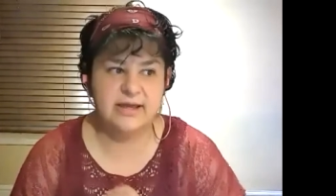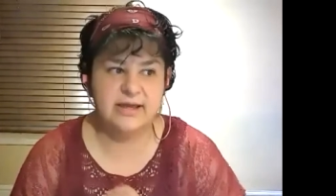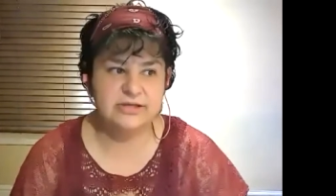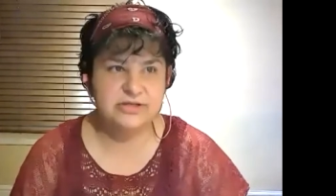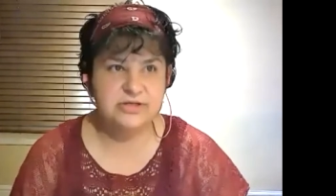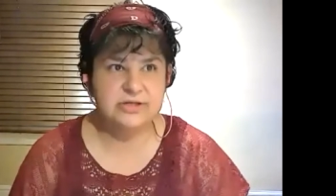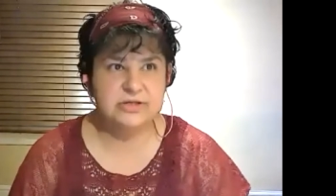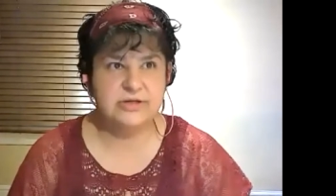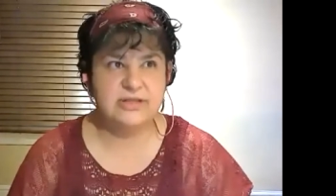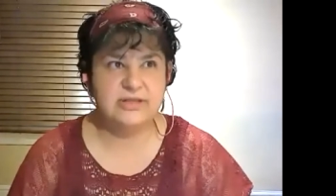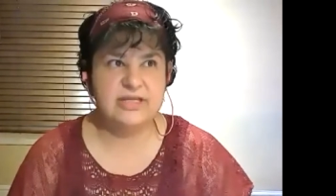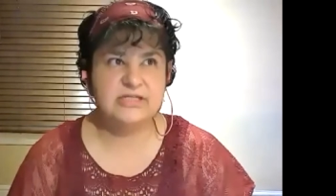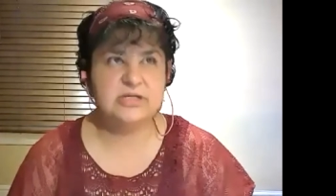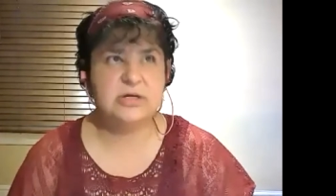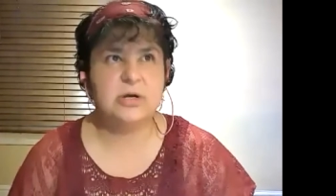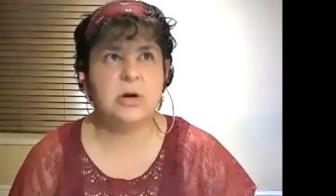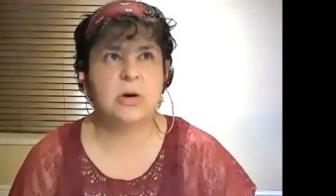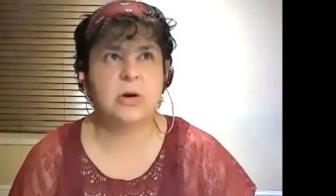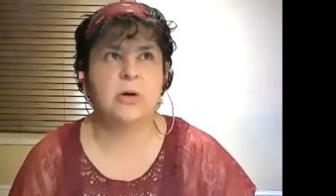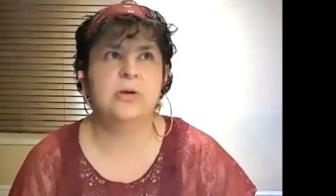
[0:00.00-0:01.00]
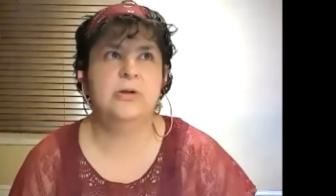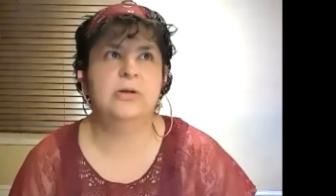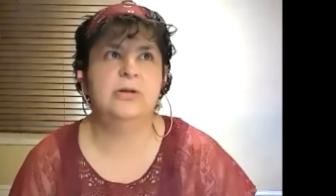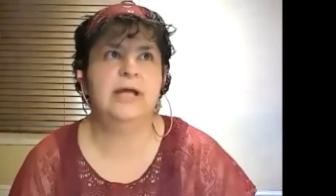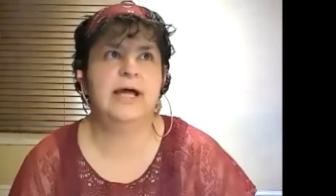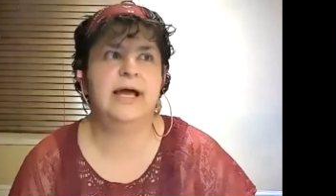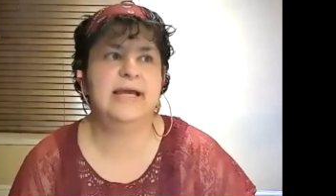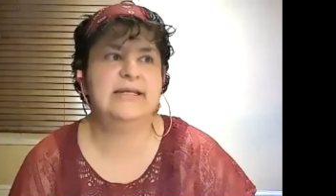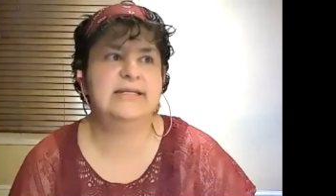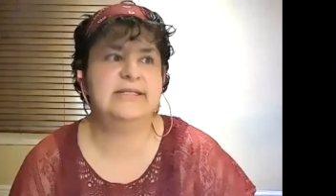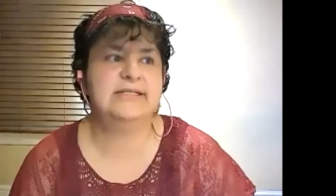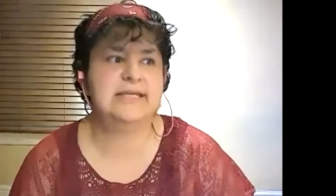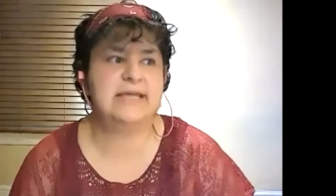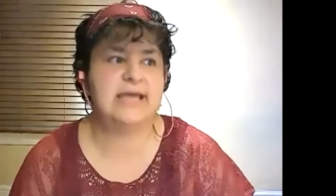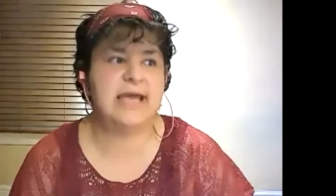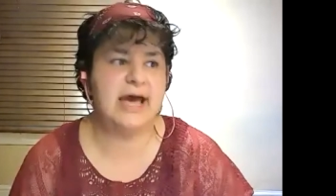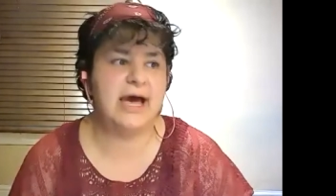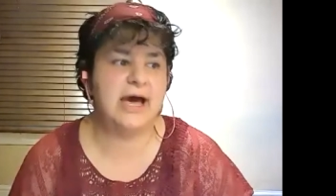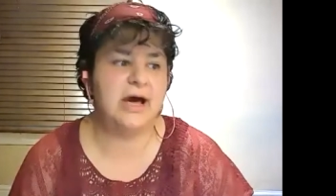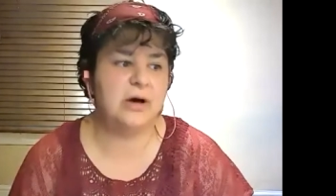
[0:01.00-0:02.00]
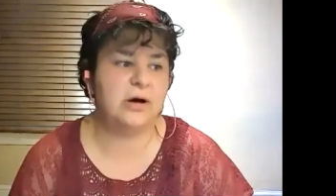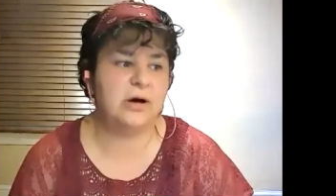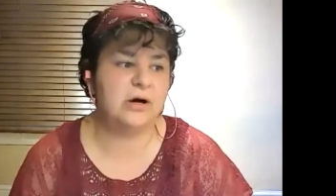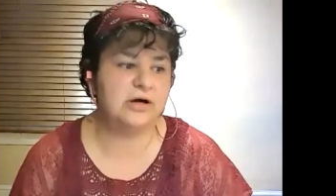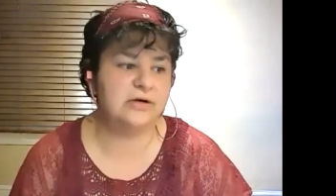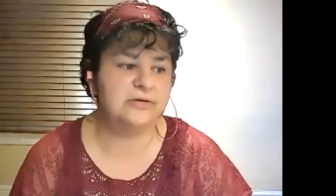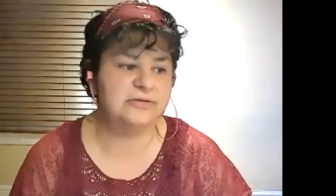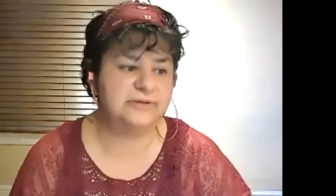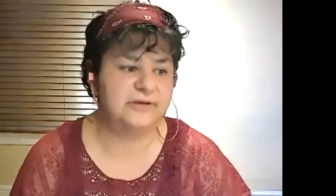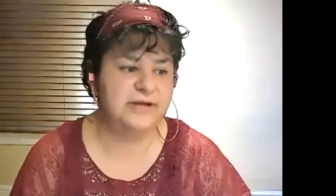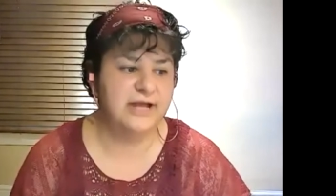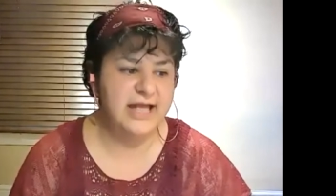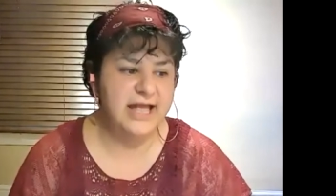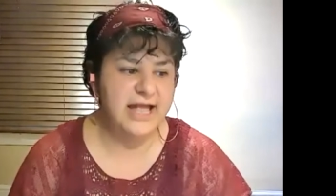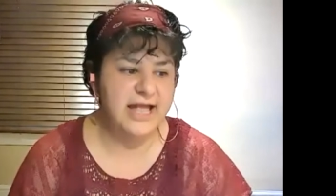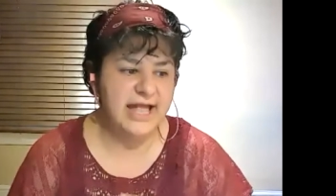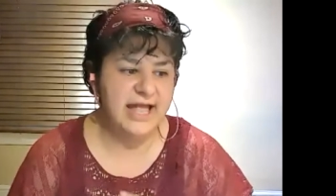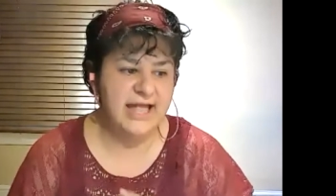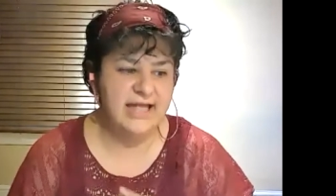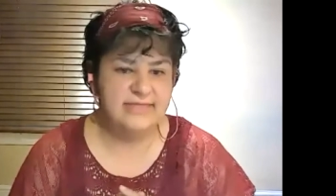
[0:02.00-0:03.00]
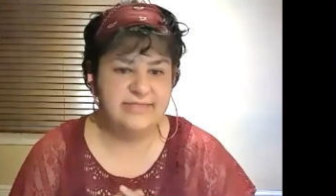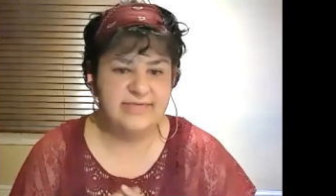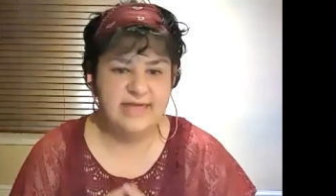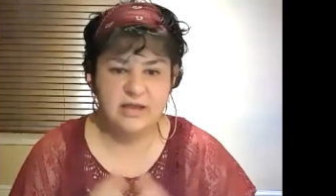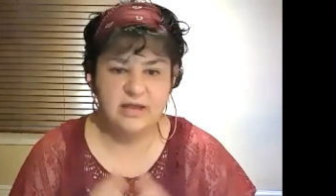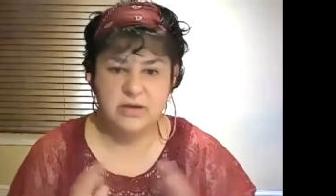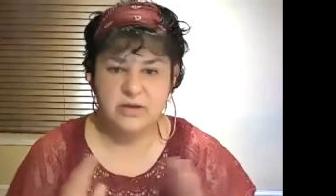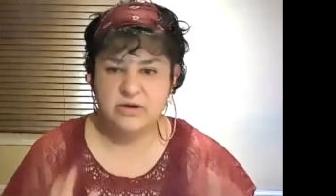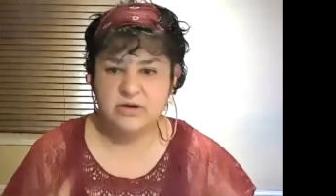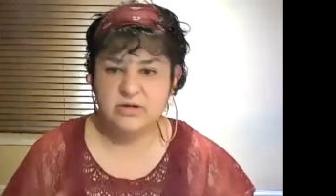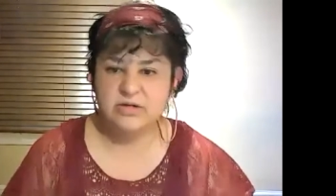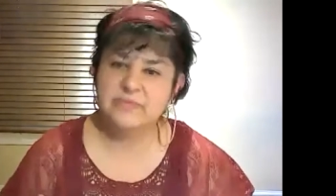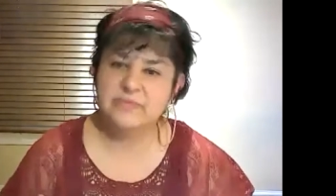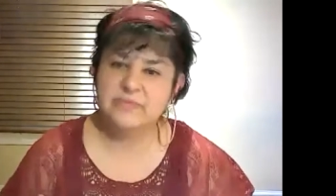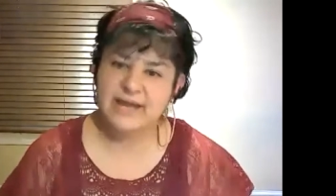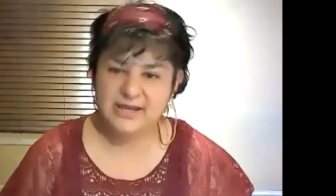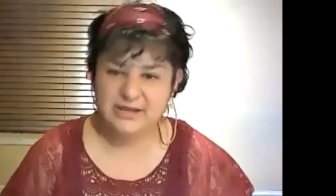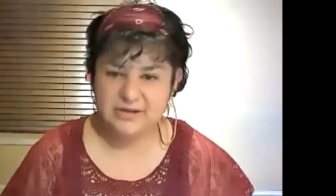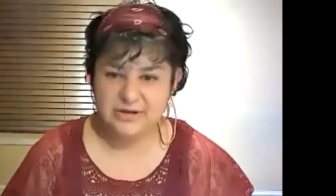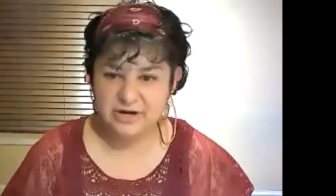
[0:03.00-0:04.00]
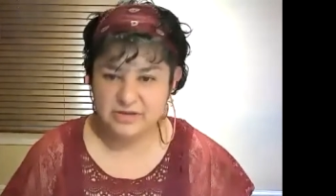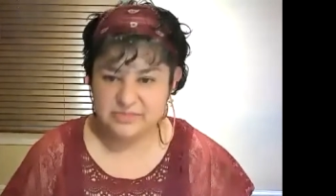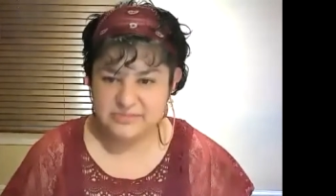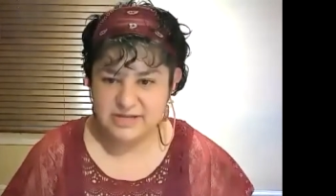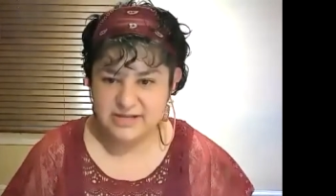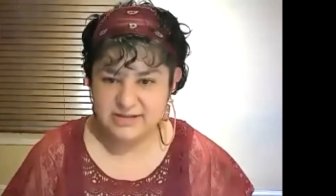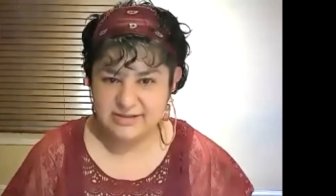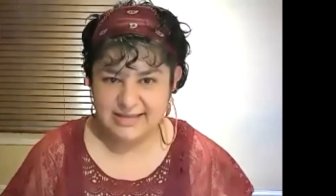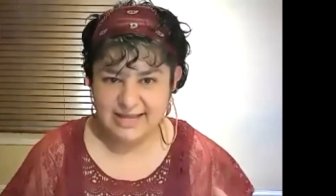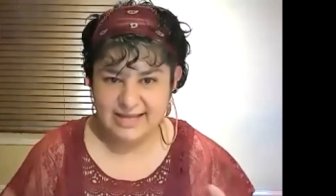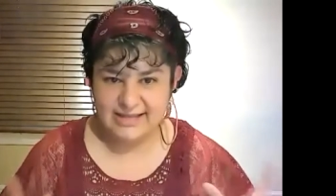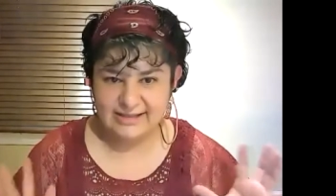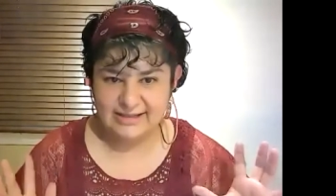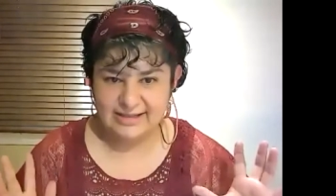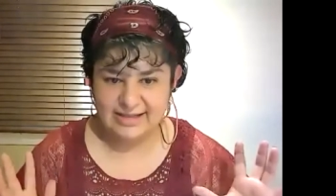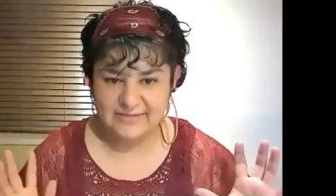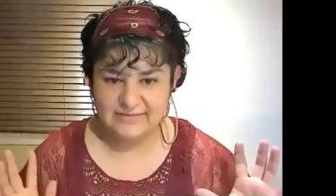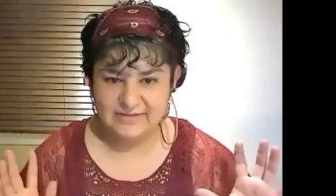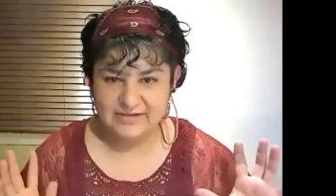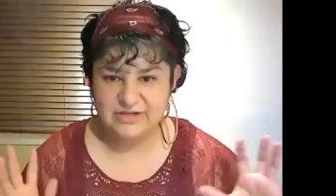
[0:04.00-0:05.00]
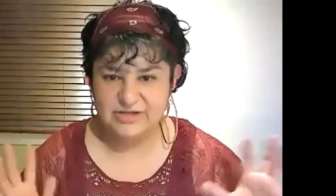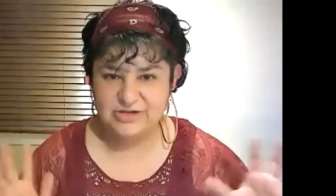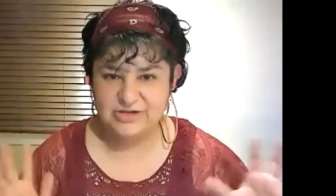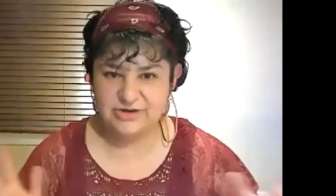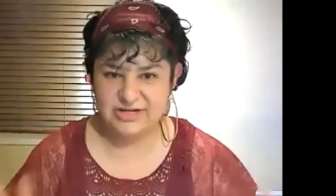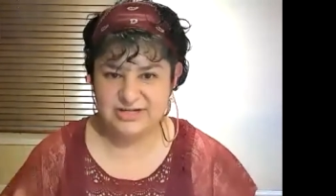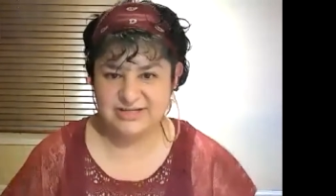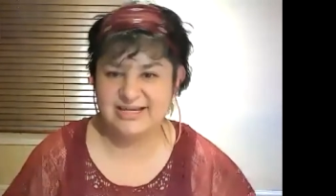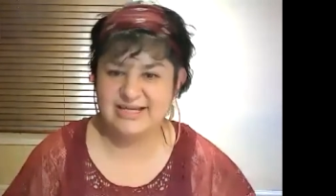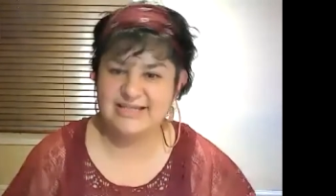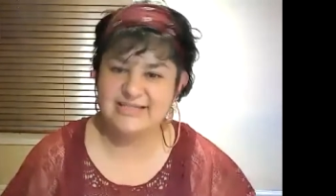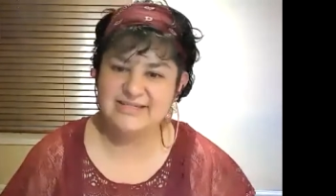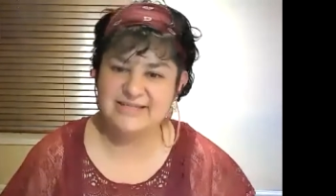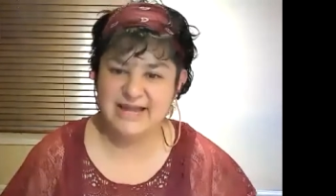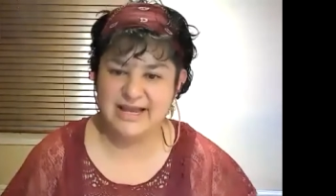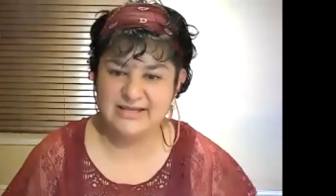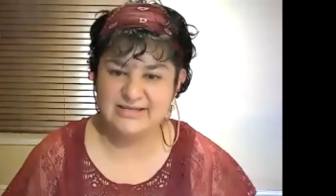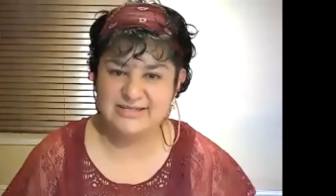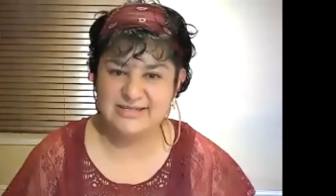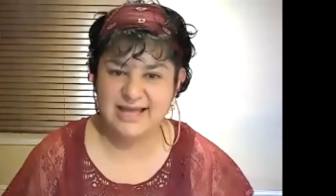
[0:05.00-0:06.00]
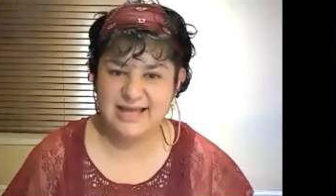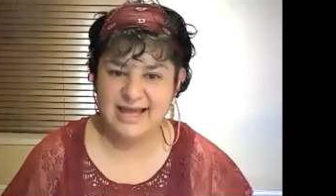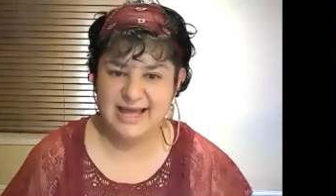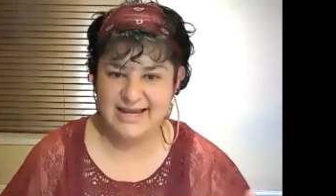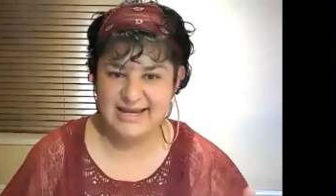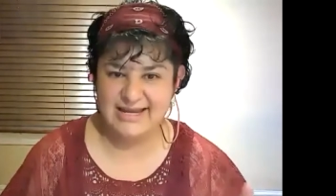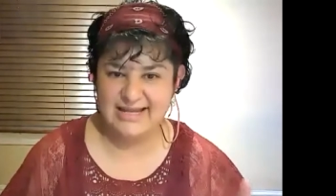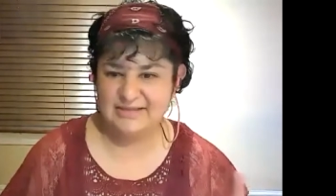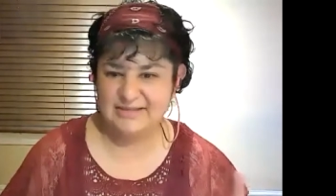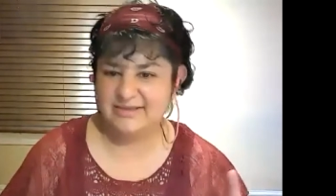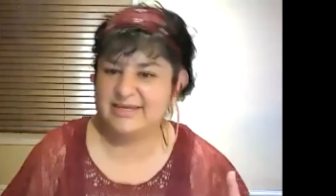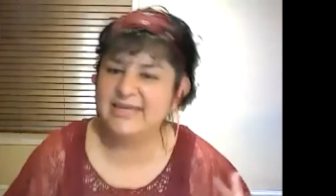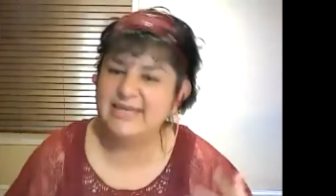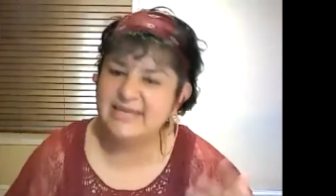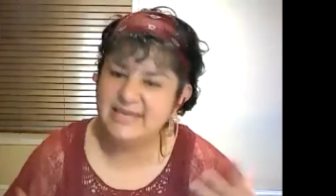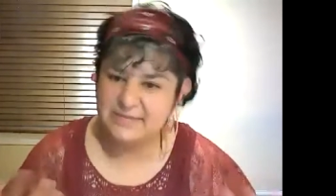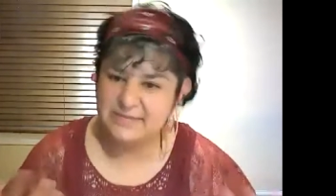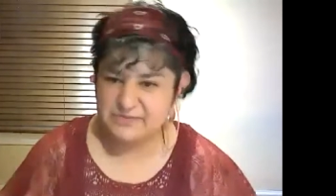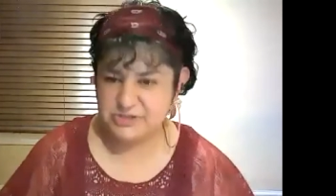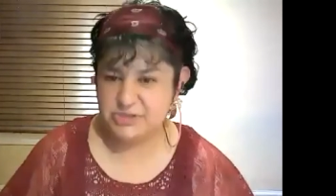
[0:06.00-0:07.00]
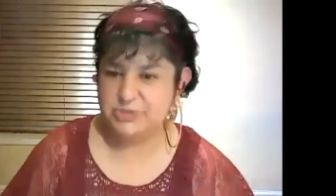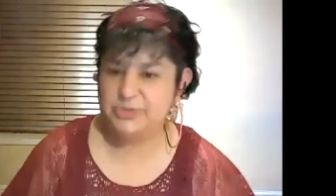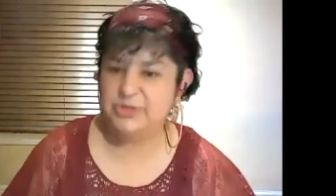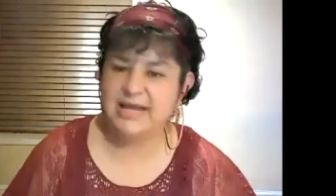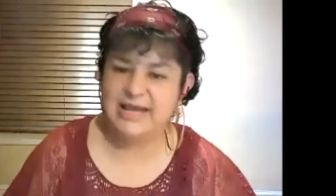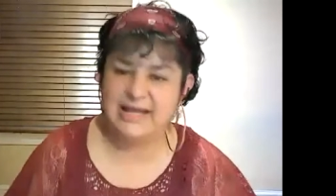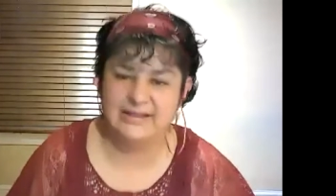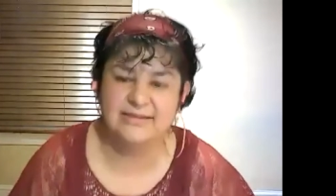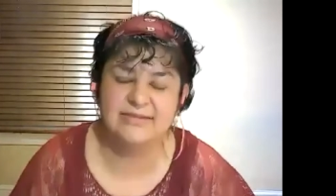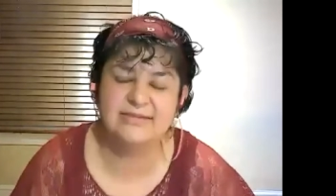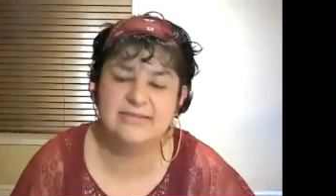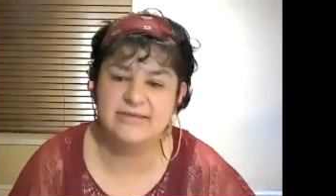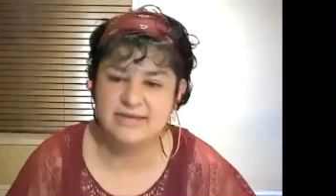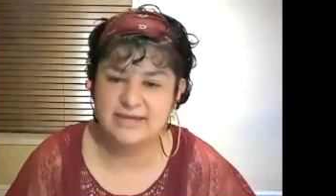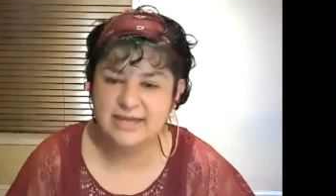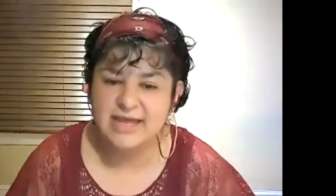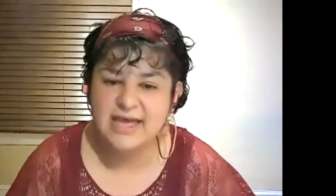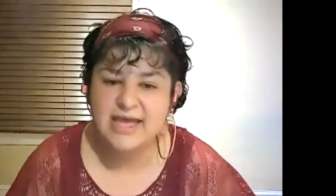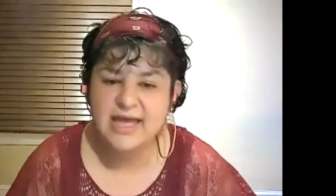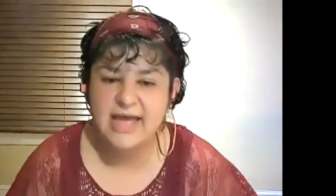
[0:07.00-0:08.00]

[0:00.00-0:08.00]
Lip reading: this whole idea of the good microbes that live in your intestines, and it keeps you healthy,